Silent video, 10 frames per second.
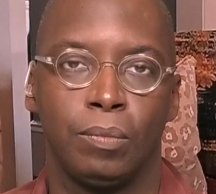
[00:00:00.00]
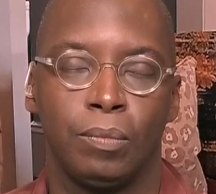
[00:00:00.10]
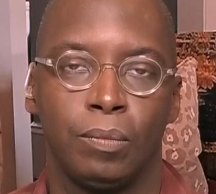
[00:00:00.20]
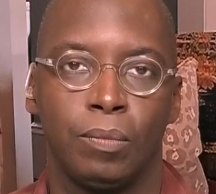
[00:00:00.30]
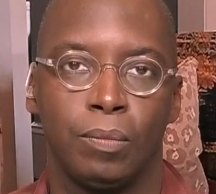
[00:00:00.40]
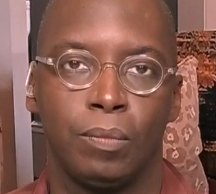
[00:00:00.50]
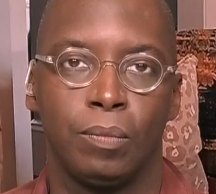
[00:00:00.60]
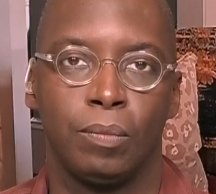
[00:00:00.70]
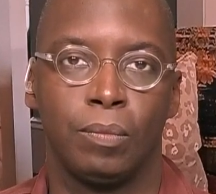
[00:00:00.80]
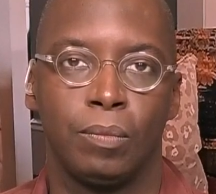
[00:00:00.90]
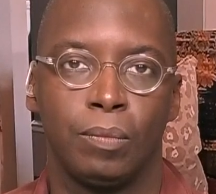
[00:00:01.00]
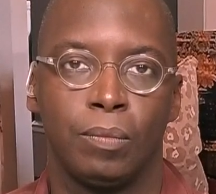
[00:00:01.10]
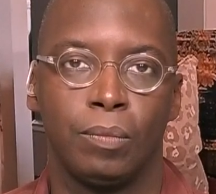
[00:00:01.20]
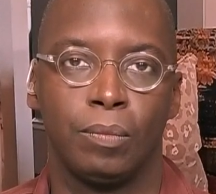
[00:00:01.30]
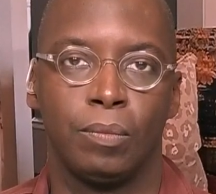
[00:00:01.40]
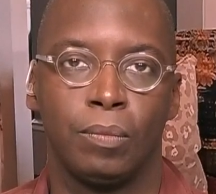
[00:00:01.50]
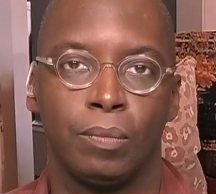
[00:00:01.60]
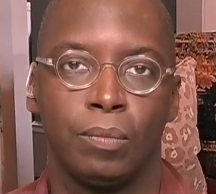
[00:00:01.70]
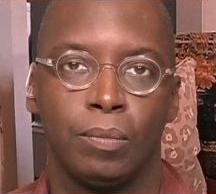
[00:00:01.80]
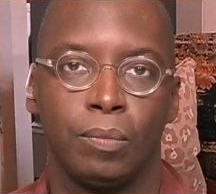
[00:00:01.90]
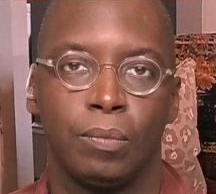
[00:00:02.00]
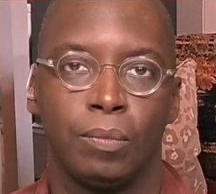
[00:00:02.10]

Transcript: [no speech]